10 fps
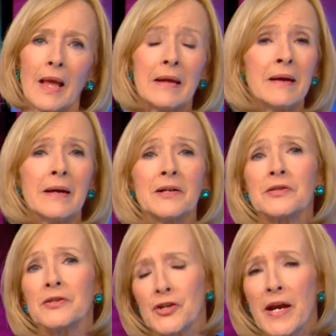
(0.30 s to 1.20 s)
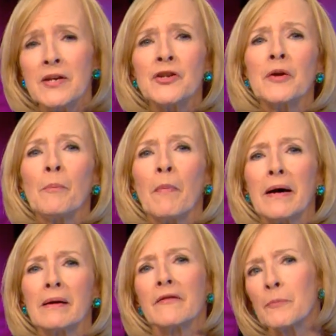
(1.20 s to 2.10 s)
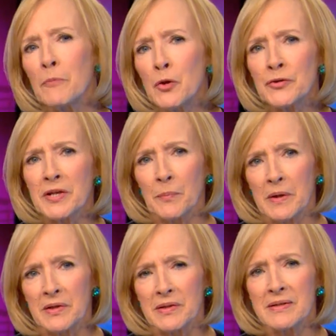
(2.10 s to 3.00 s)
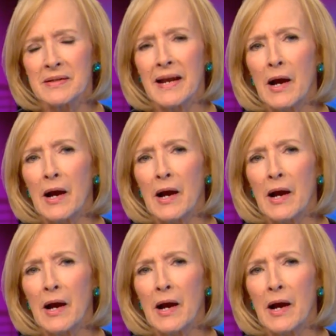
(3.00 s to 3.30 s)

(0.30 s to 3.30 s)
Next, the changing model of the music business and